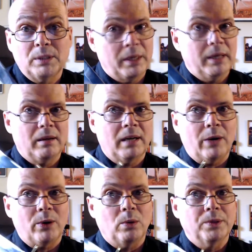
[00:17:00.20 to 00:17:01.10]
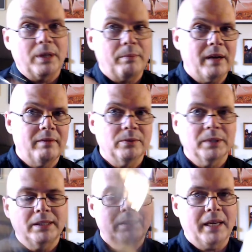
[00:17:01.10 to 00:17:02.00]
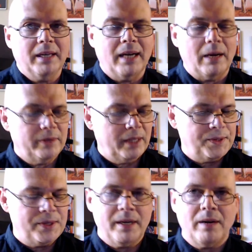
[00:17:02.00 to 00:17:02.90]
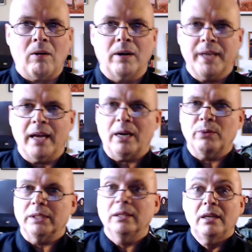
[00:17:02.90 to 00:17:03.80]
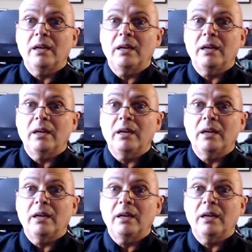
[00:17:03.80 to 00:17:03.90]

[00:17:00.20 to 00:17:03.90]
depending on how it holds up. I haven't really taken it out and tested it hard yet. I will